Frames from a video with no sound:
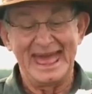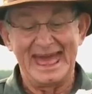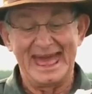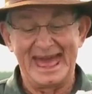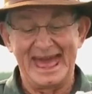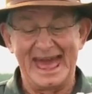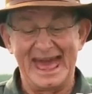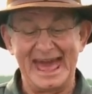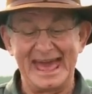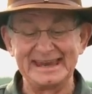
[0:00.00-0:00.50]

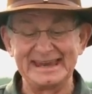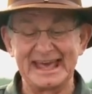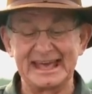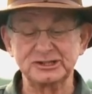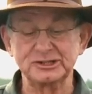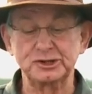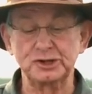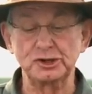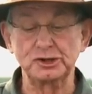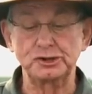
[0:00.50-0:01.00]
and
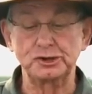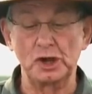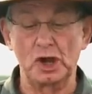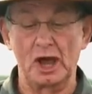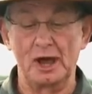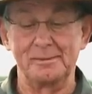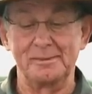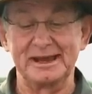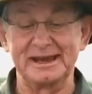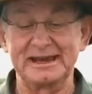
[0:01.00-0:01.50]
has
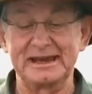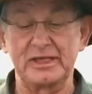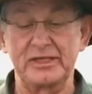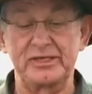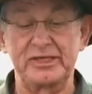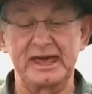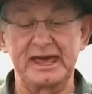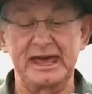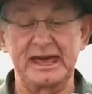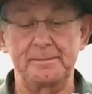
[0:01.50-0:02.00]

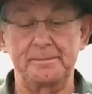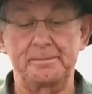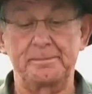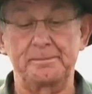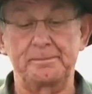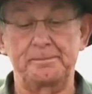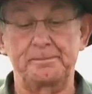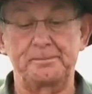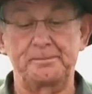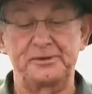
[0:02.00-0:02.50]
determined their
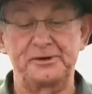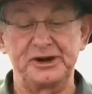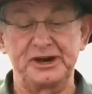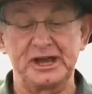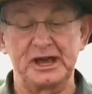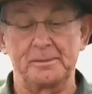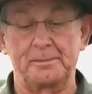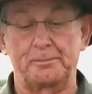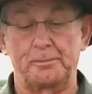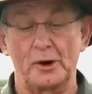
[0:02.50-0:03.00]

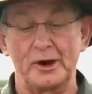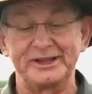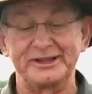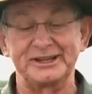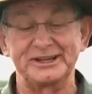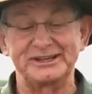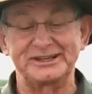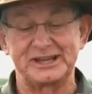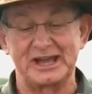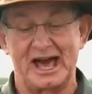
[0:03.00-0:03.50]
pre-appointed